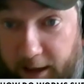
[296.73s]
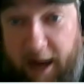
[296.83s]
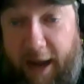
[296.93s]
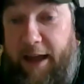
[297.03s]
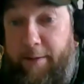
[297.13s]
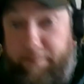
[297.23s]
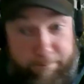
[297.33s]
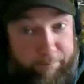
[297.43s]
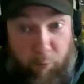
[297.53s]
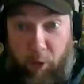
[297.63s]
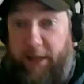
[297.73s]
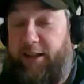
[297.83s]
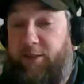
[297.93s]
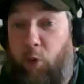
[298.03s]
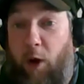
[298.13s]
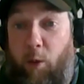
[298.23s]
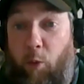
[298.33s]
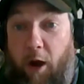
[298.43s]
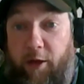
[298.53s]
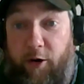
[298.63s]
And then we get this wet
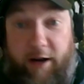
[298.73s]
weather